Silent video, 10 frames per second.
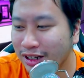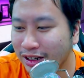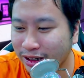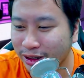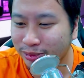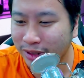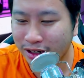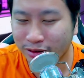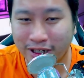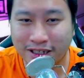um,
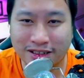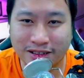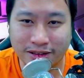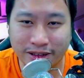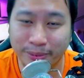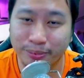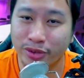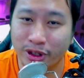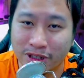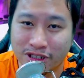otherwise yep
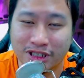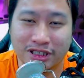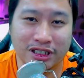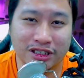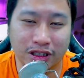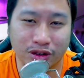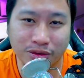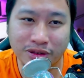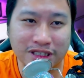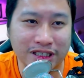pretty much this is the tool
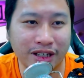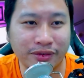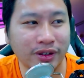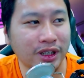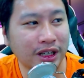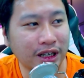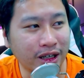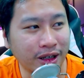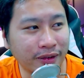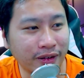itself
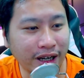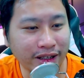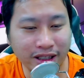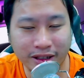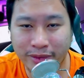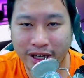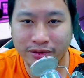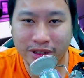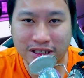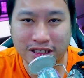uh, I think in many
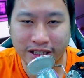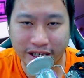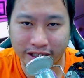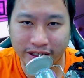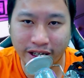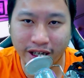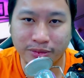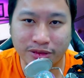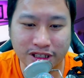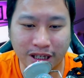ways it can help
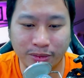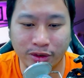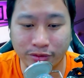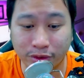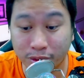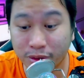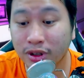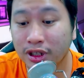some of you